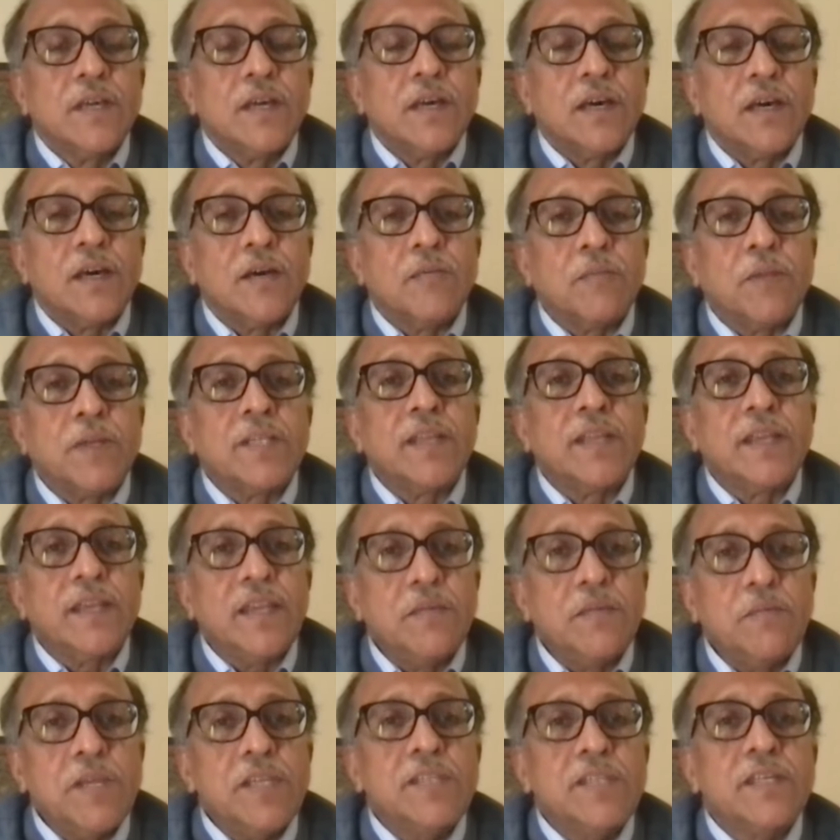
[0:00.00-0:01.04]
But the
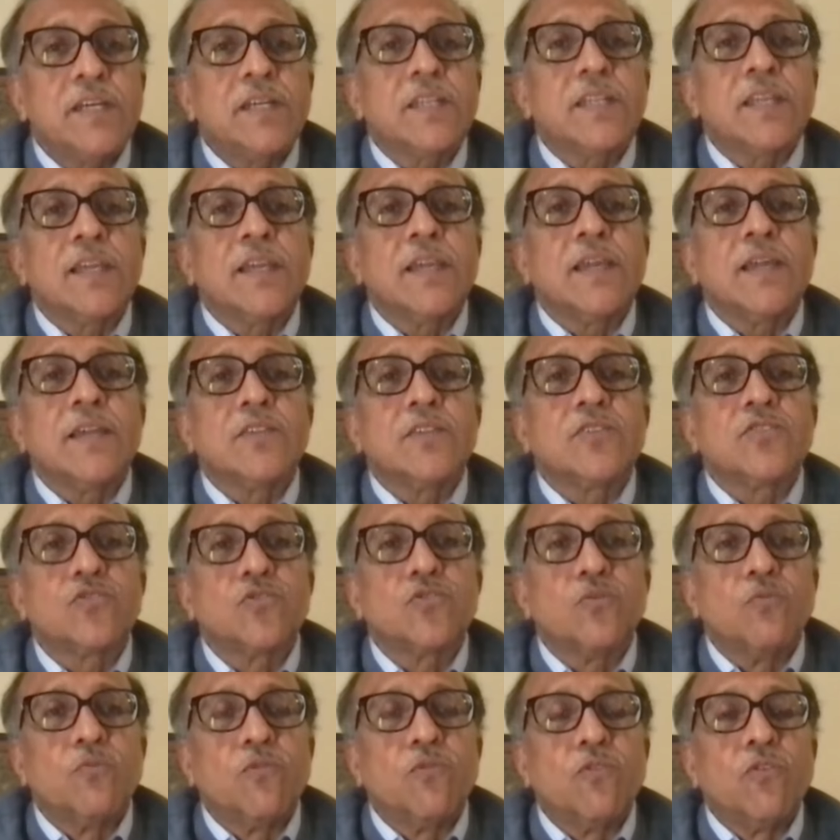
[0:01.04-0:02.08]
immediate thing is
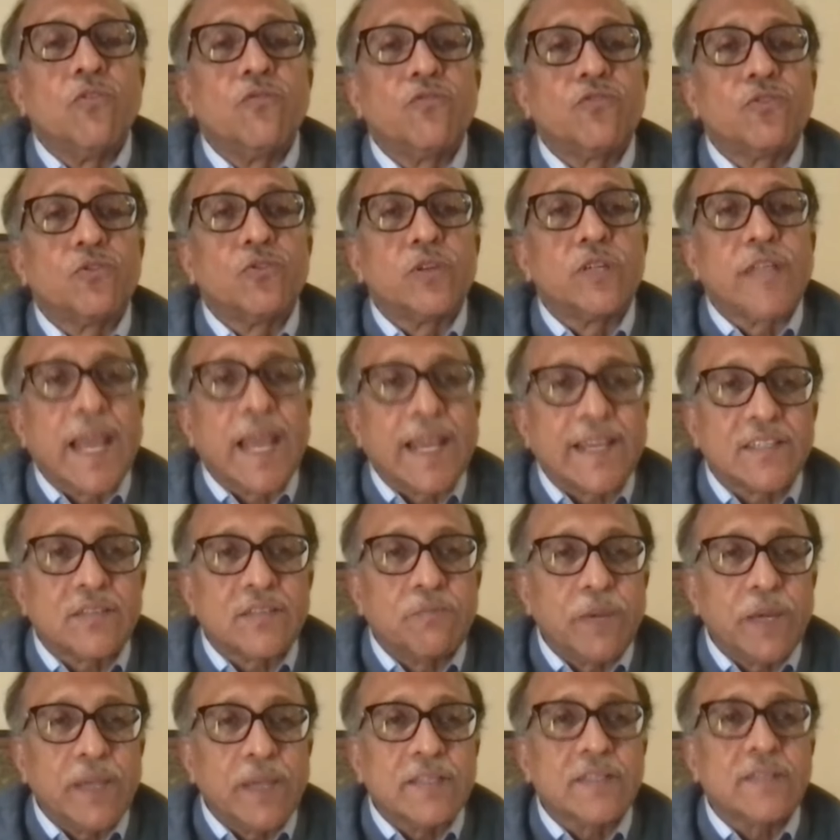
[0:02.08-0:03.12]
to move to
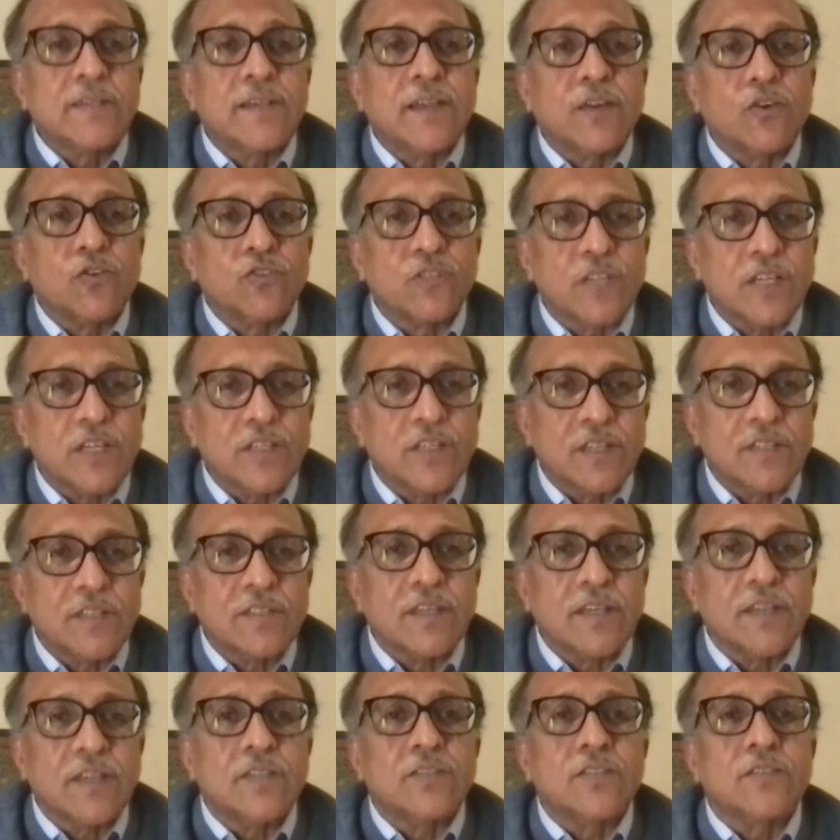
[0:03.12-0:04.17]
text-based negotiations,
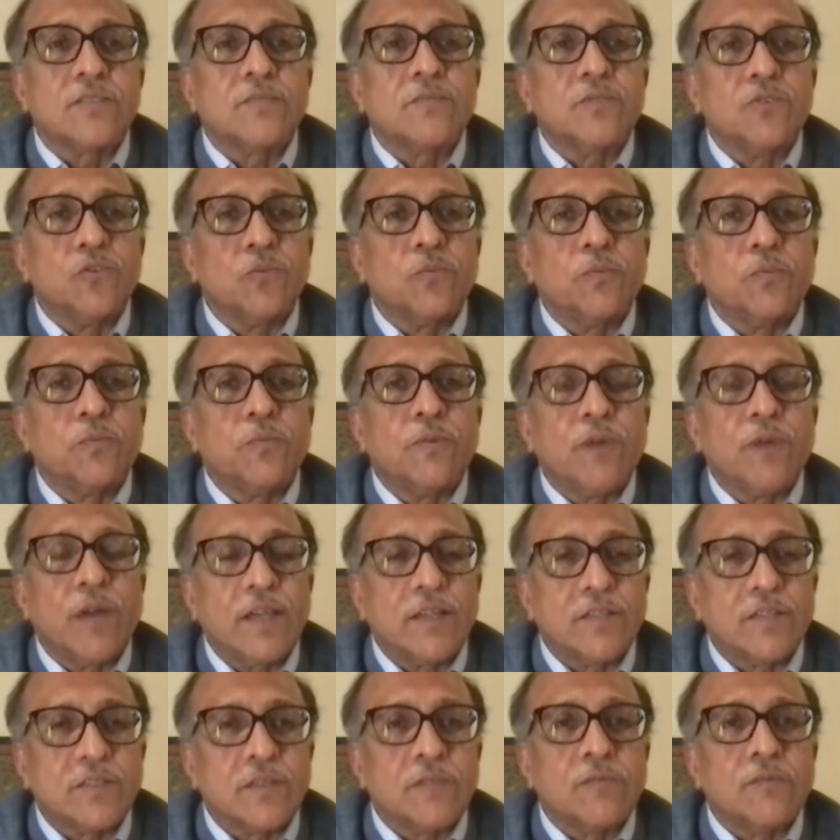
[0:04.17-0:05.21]
as
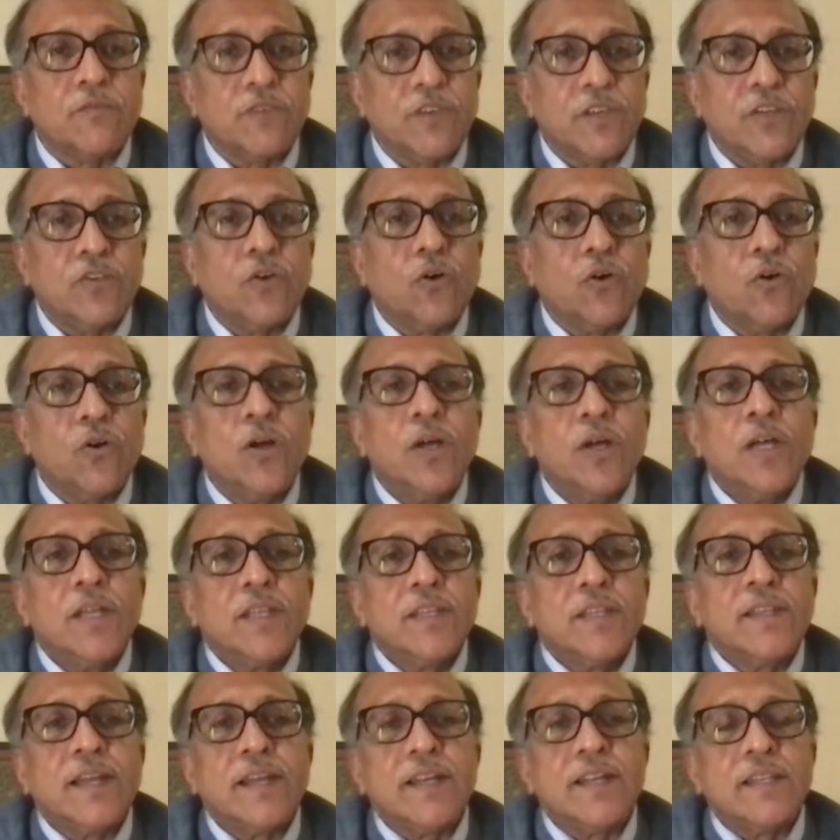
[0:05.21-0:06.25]
we know
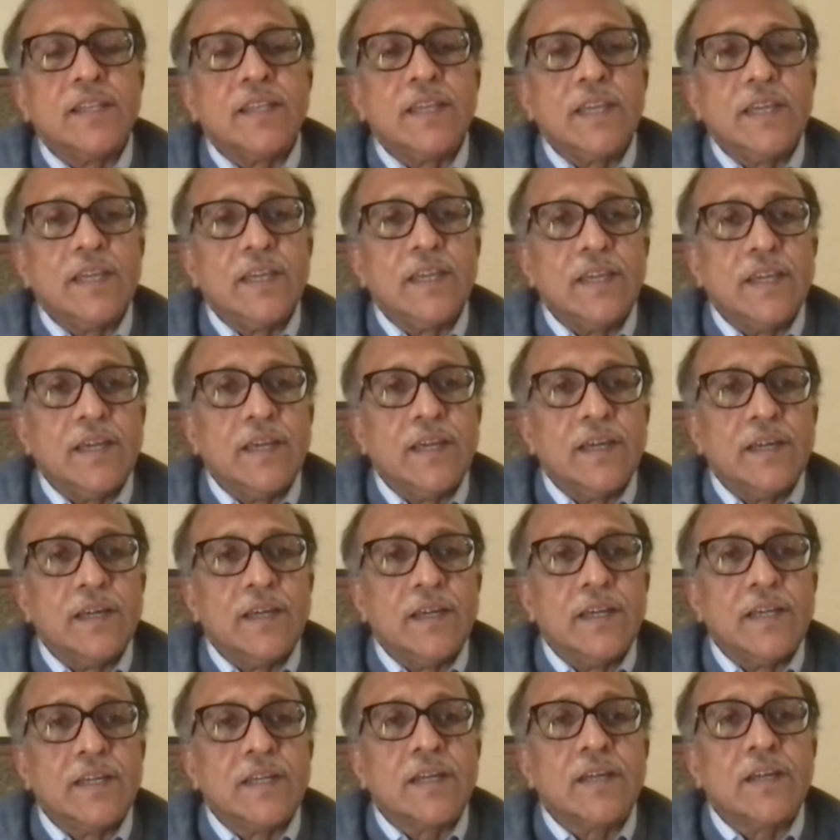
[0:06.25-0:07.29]
that the
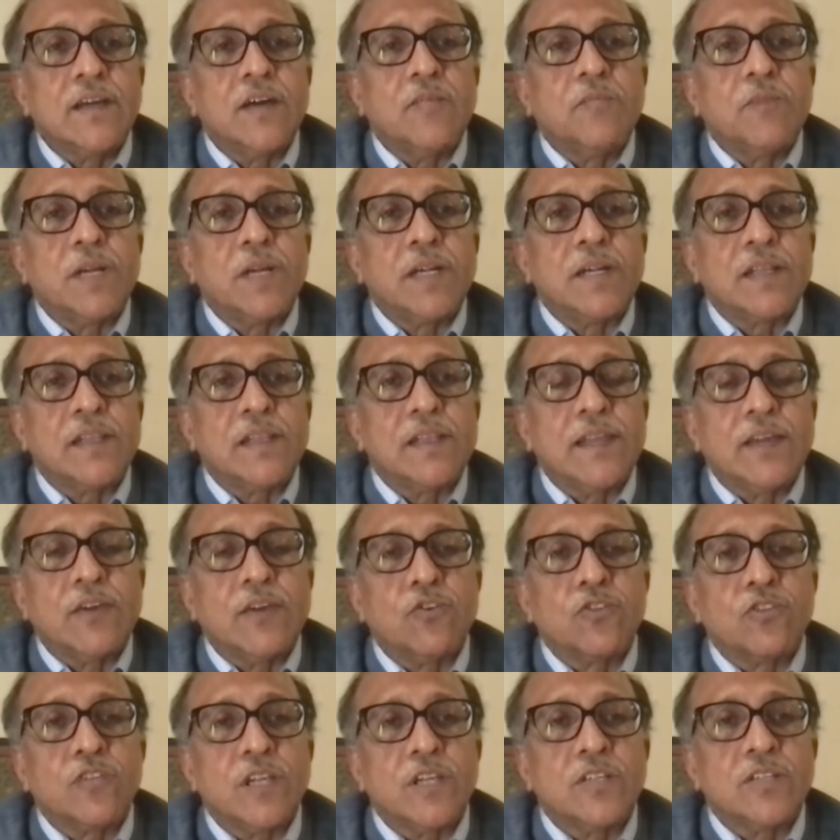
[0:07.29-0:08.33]
intergovernmental
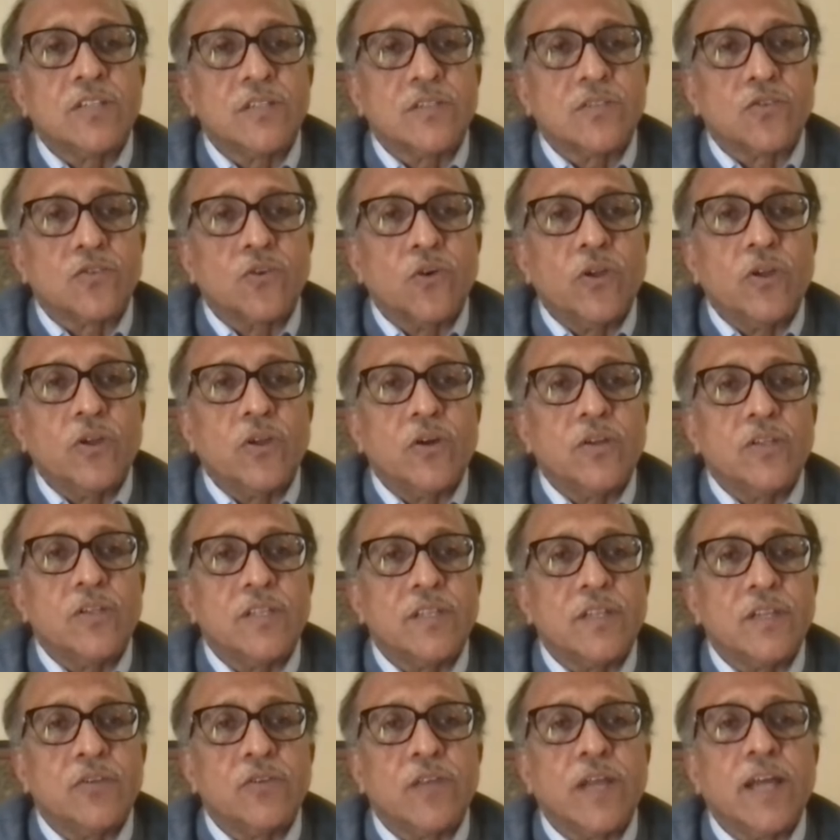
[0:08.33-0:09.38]
negotiations going on
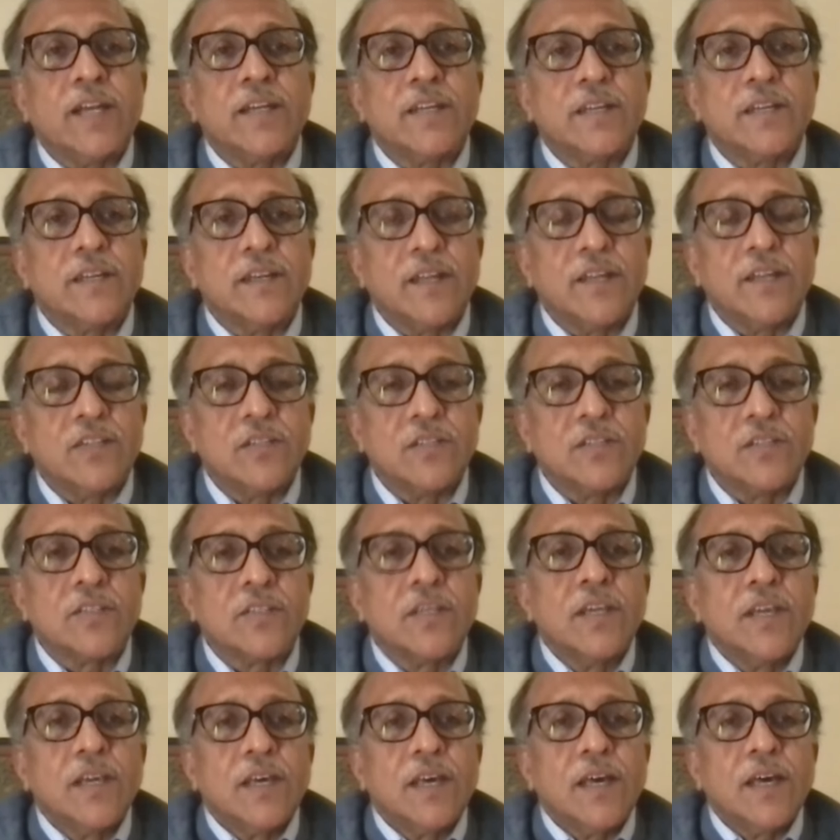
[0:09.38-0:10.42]
in the United Nations
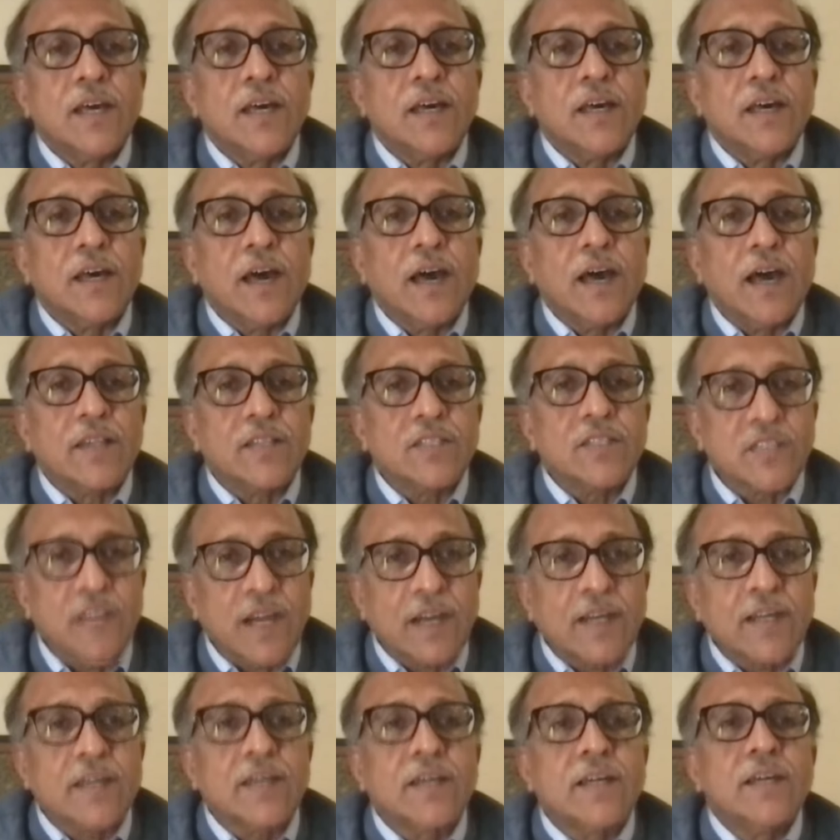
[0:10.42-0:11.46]
are
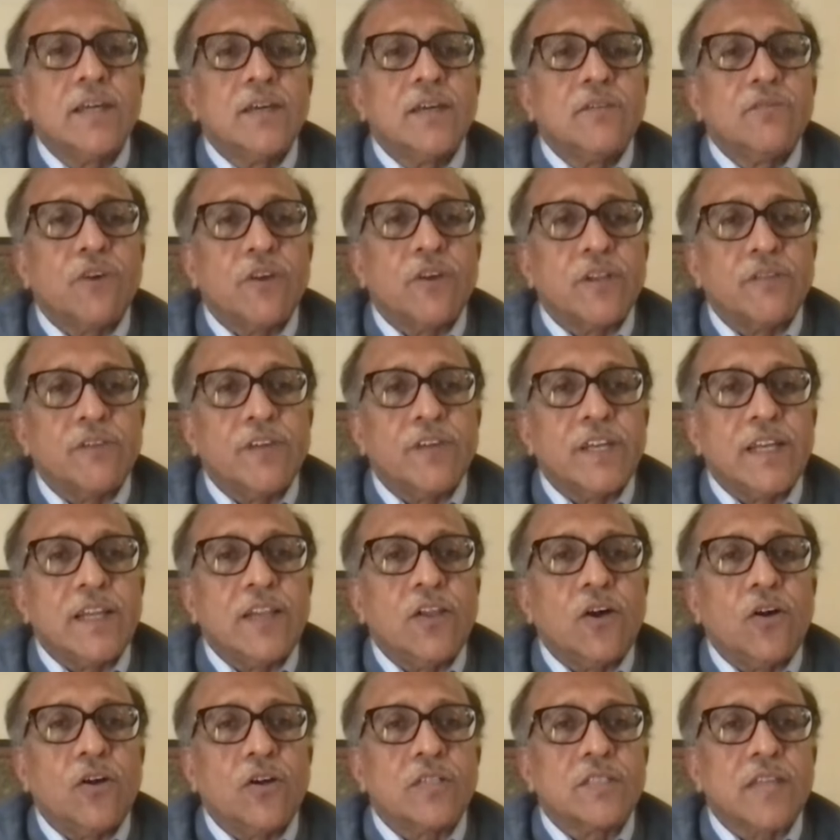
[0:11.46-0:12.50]
stuck for a very
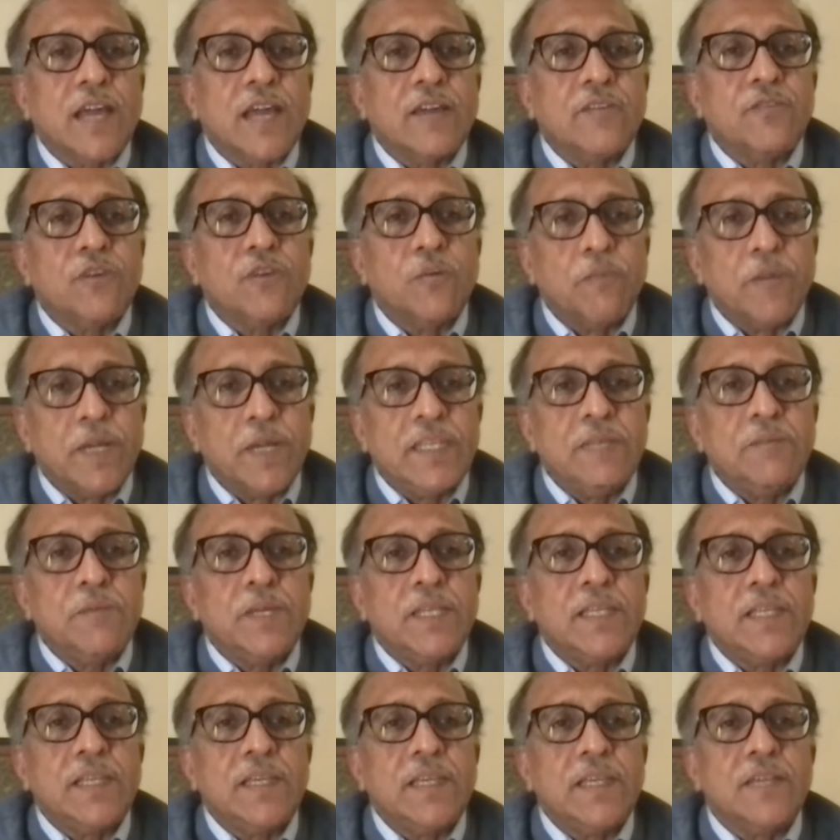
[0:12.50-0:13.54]
long time, for many,
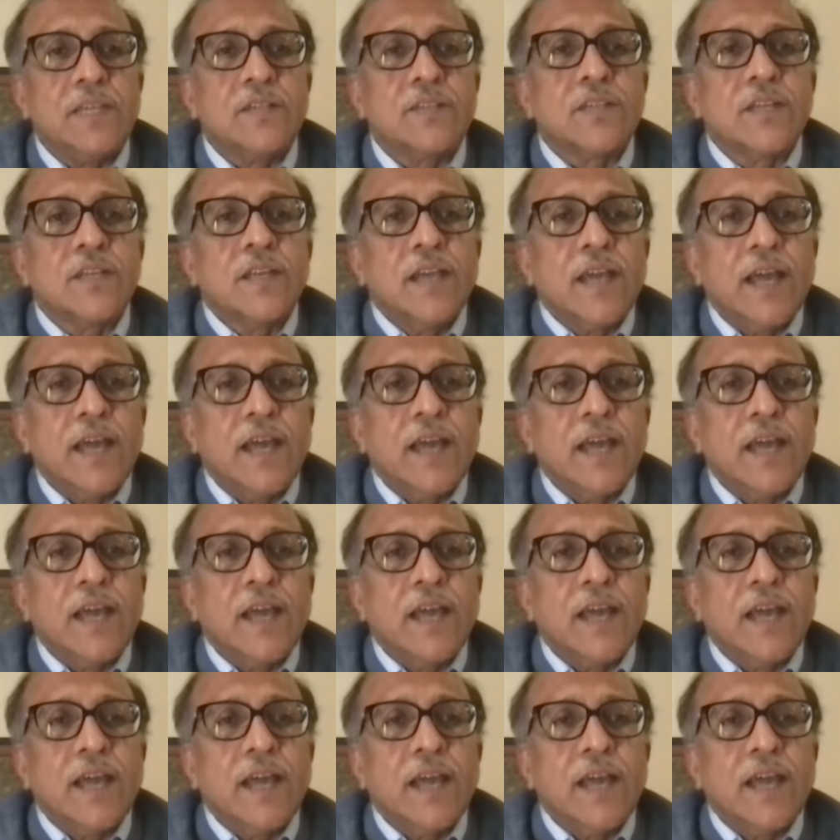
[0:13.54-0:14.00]
many years,